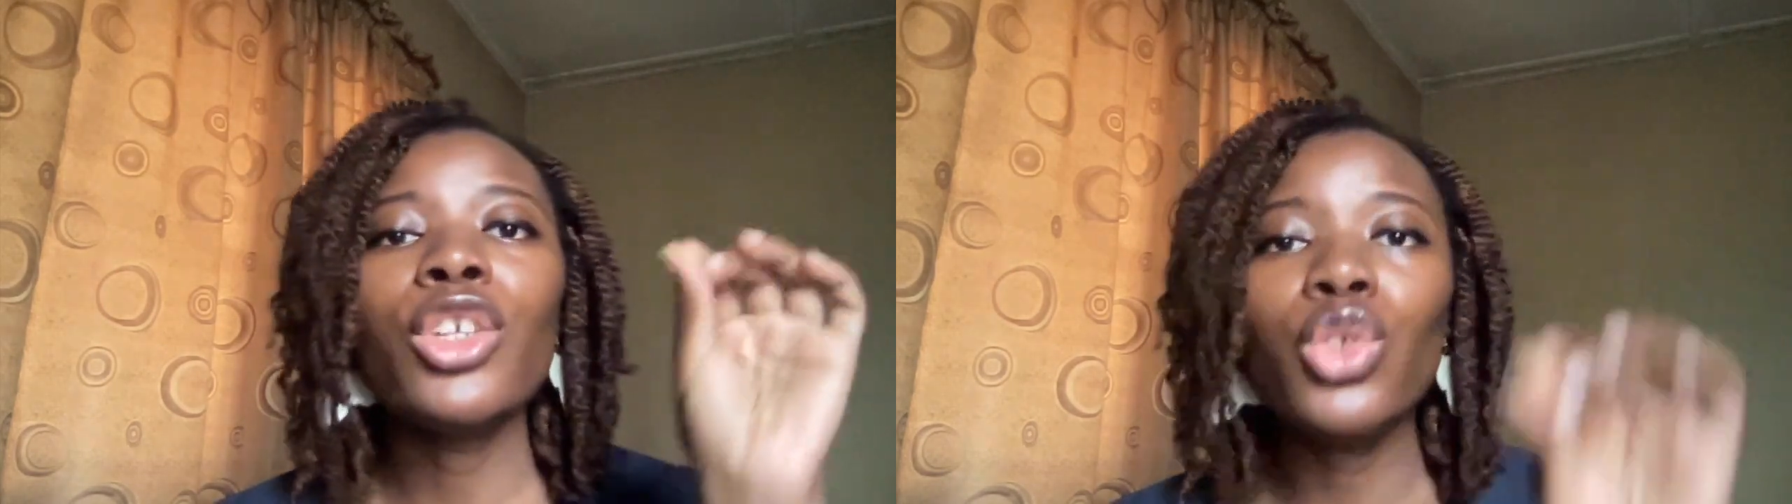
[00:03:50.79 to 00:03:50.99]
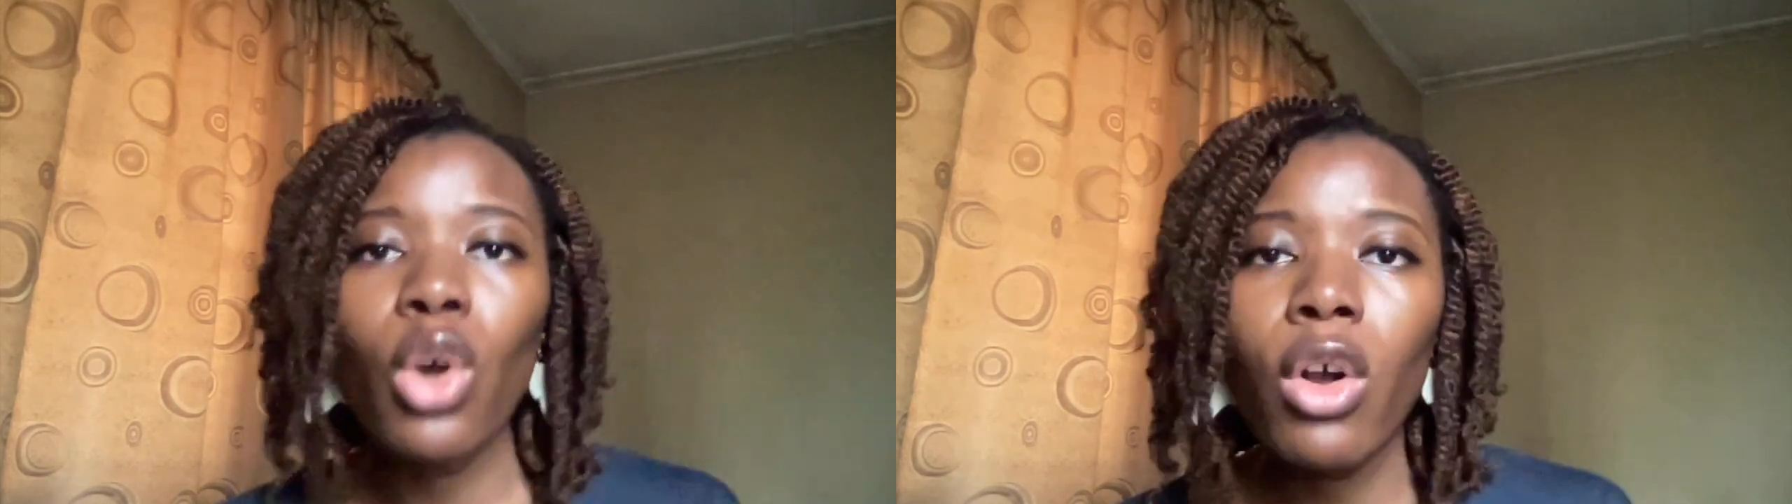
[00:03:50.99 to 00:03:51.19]

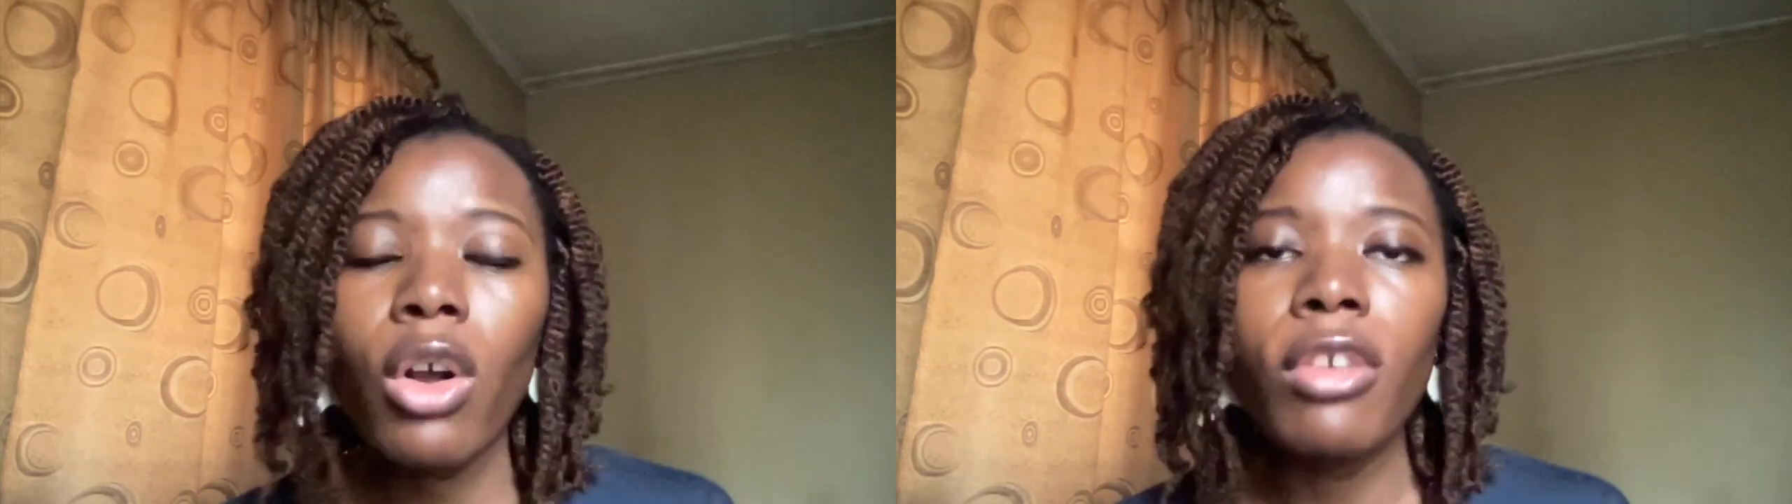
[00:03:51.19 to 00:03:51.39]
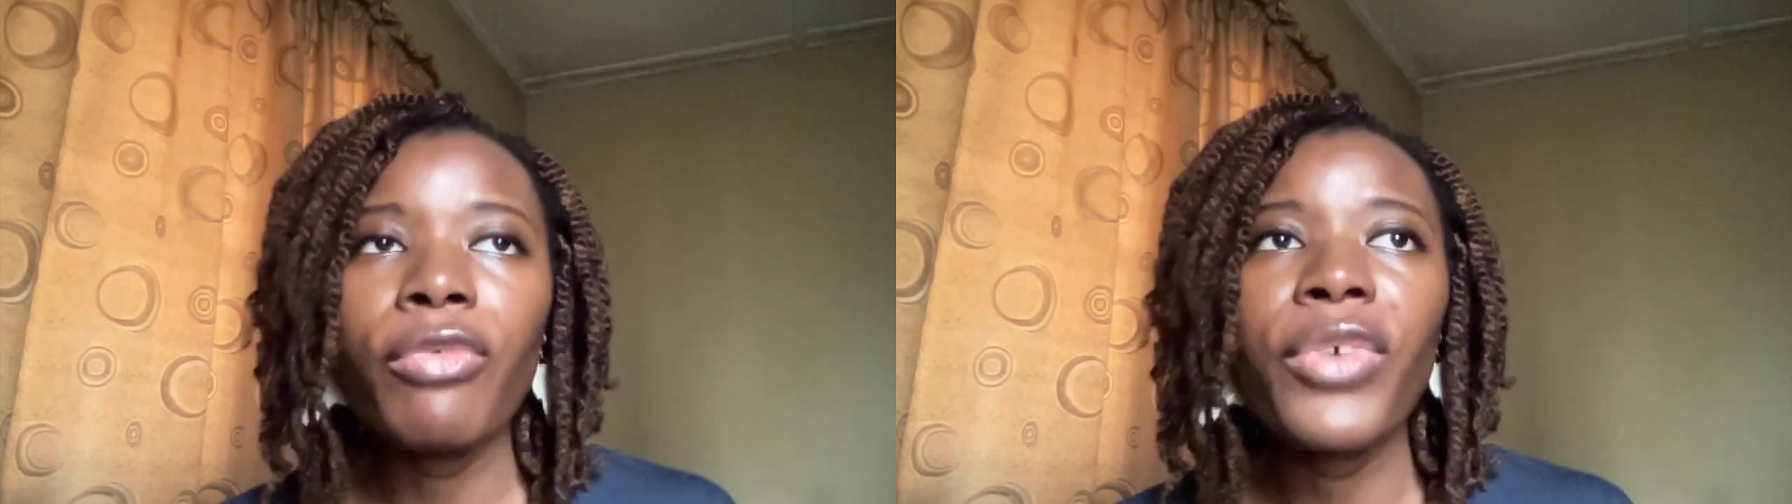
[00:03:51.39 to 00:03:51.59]
your
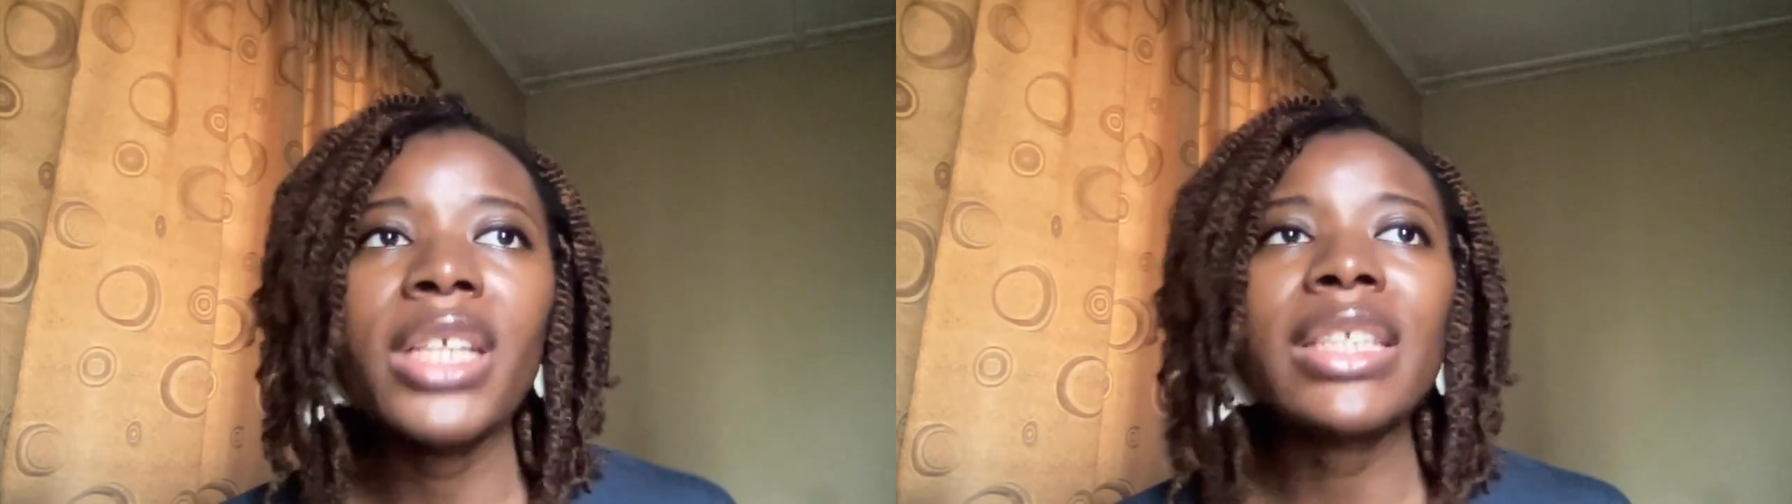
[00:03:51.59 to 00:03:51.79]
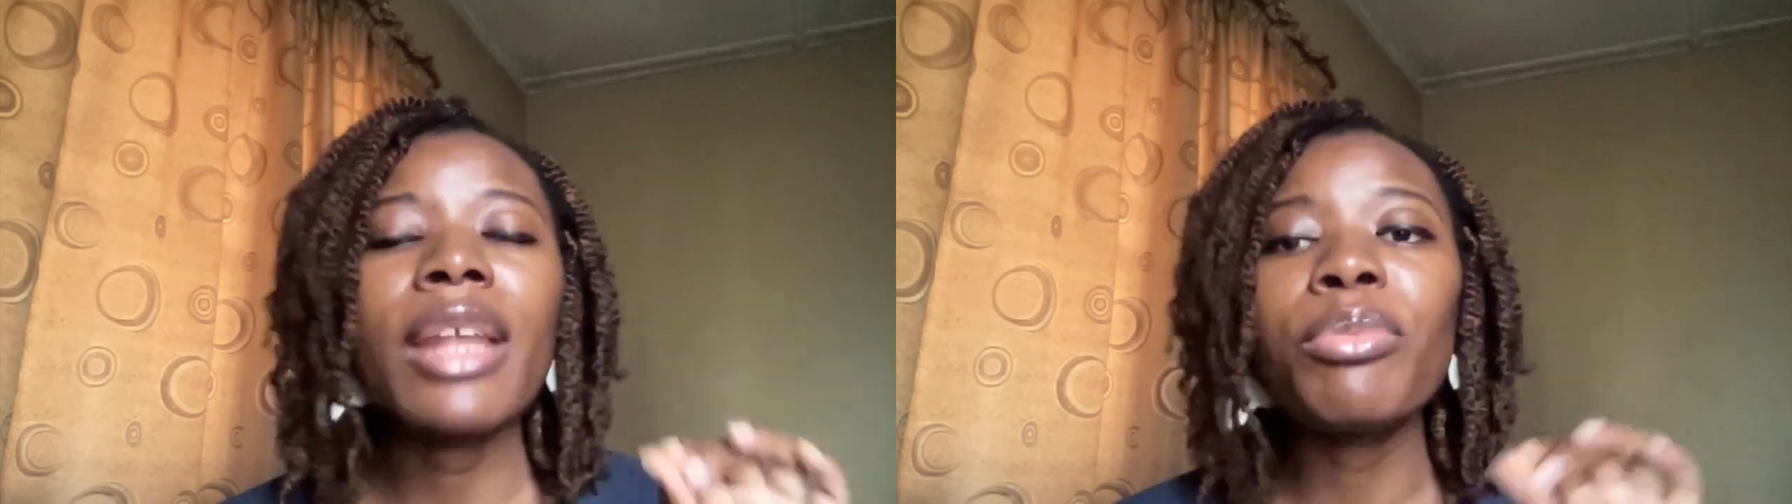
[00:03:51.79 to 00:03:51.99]

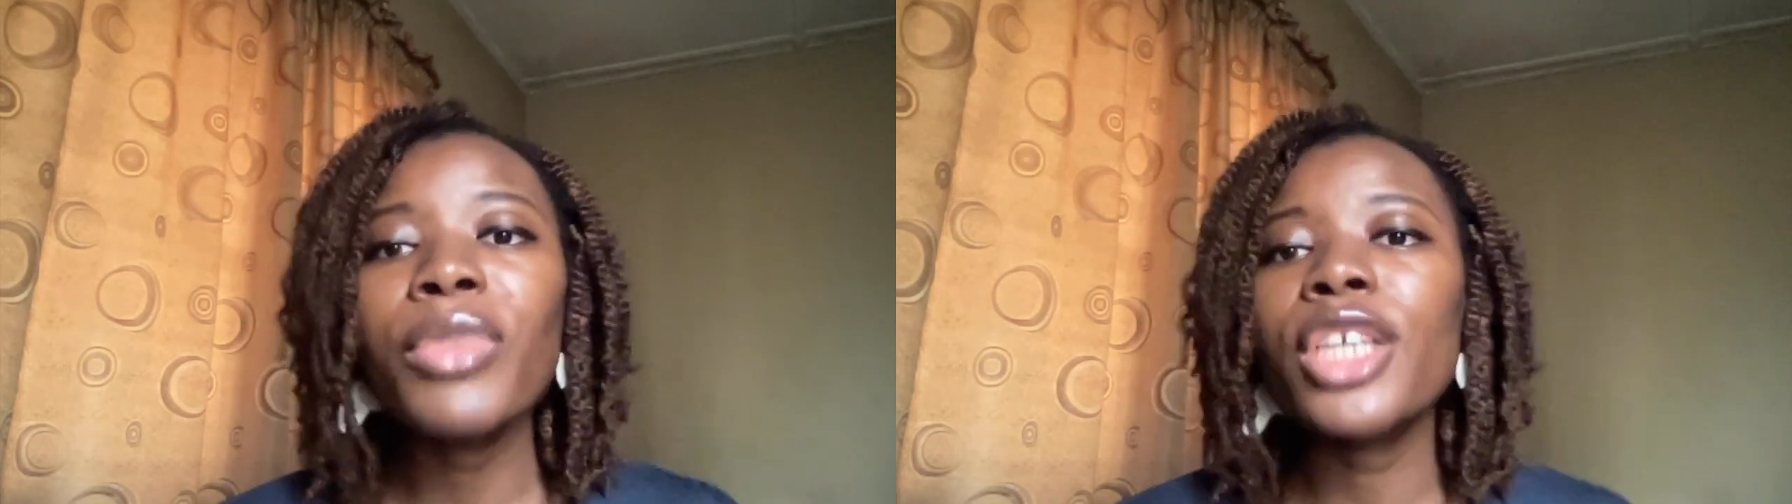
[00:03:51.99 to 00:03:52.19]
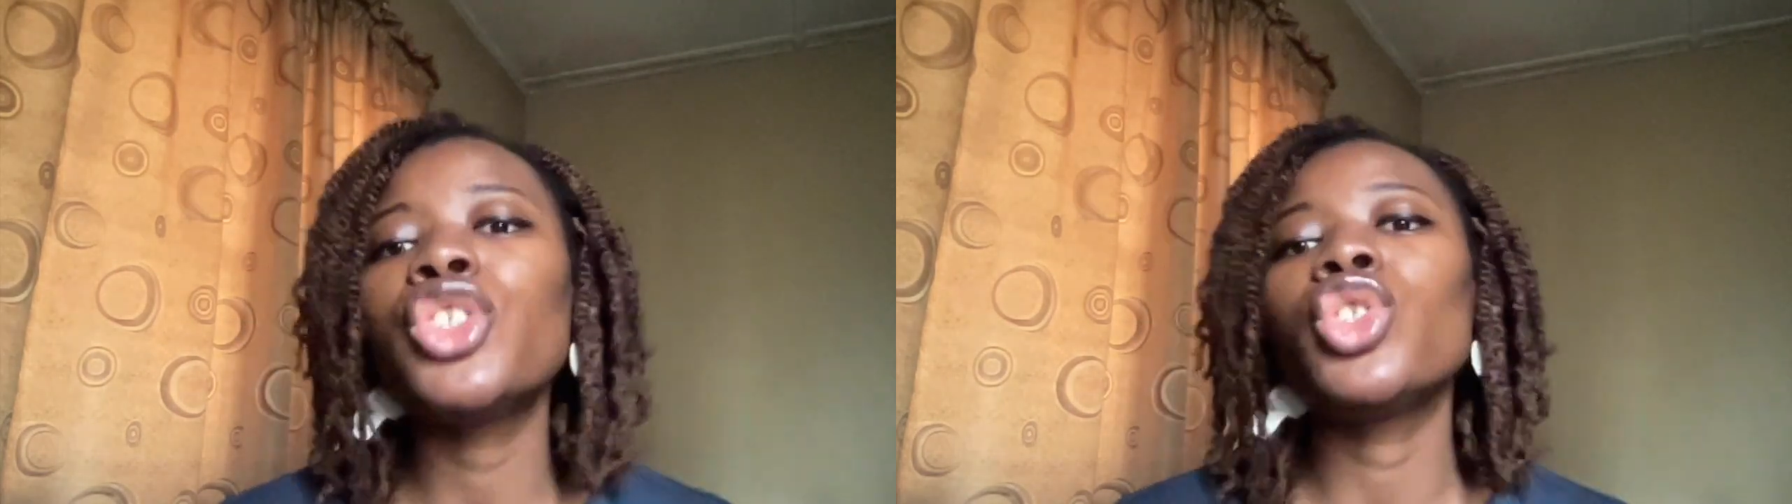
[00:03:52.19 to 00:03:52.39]
conference and
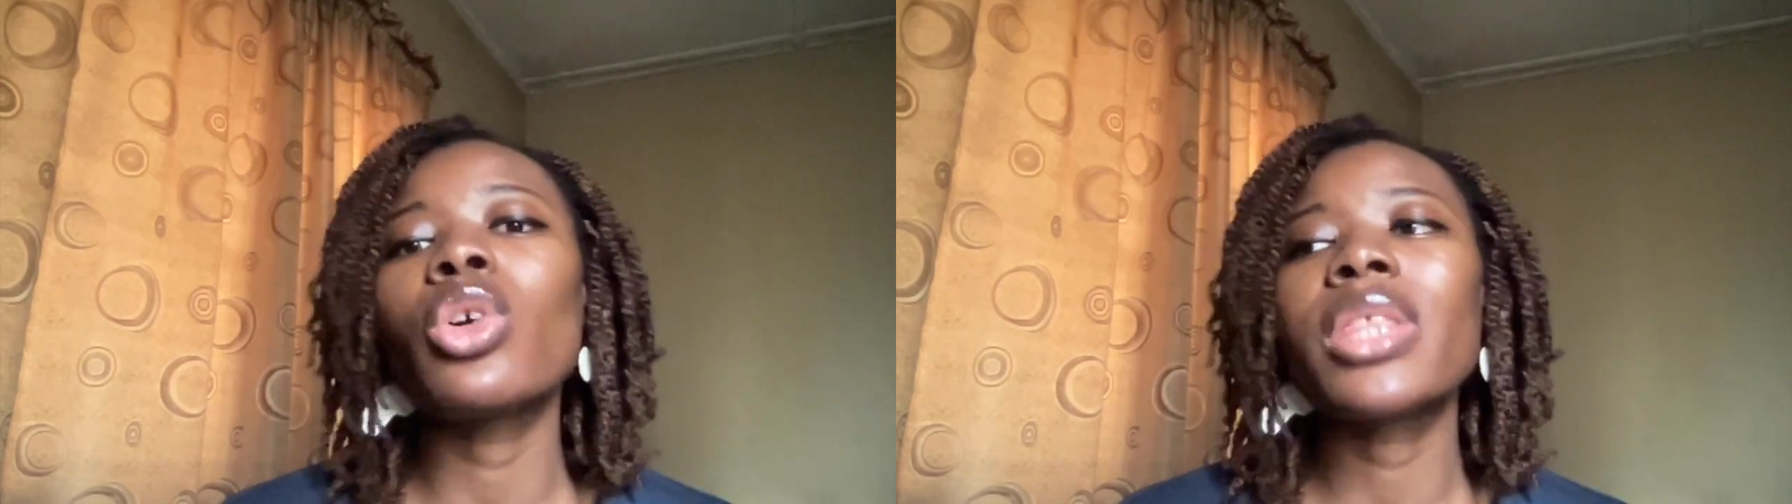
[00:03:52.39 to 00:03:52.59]
make sure